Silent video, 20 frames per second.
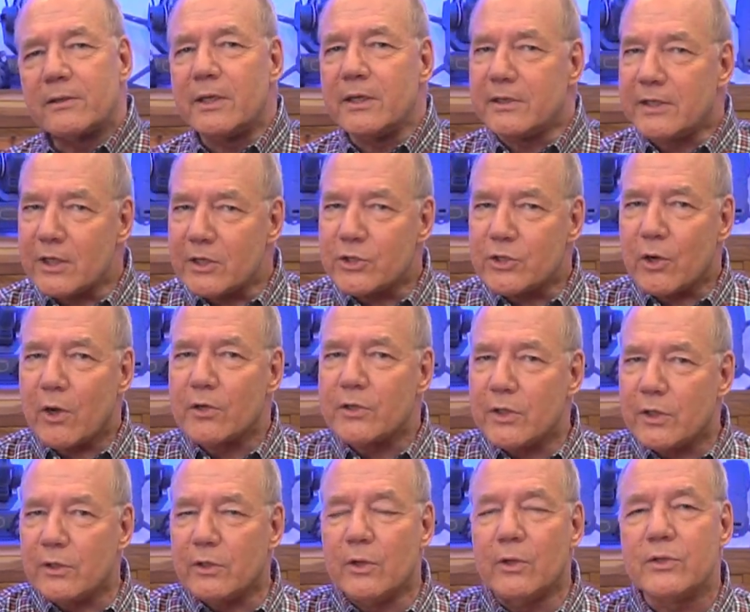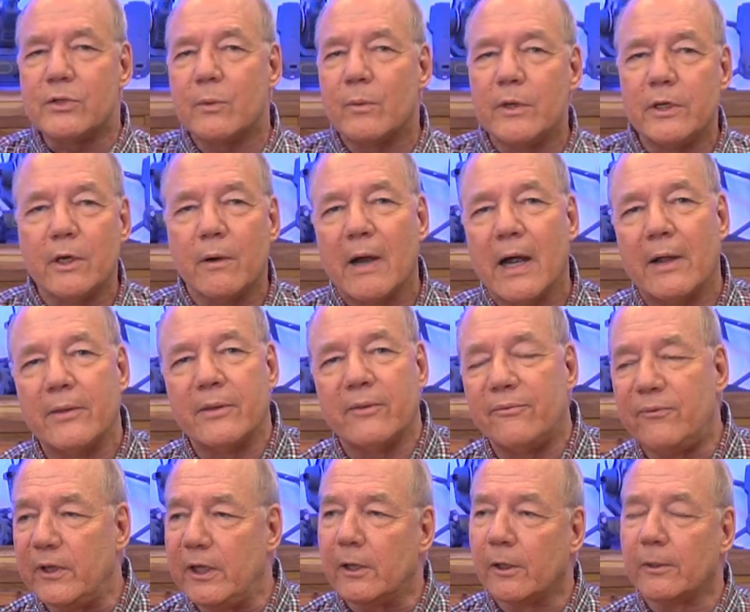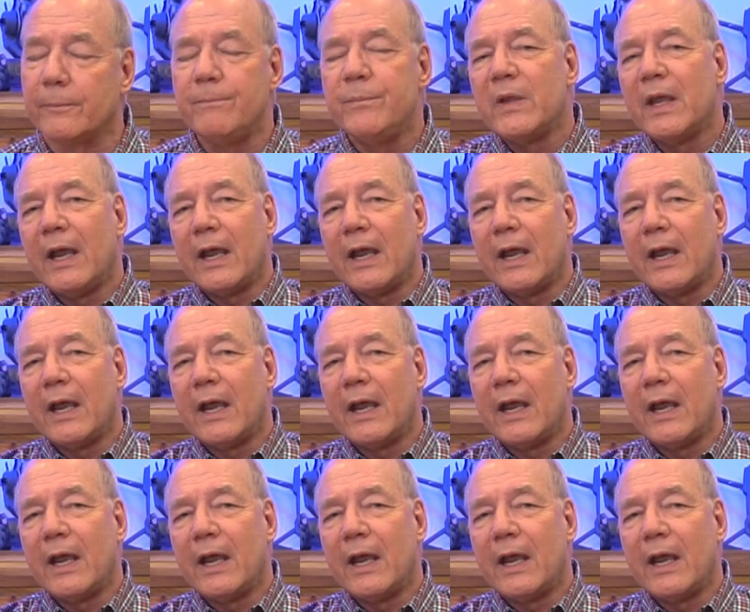to discharge it, and use it when you're out in the field.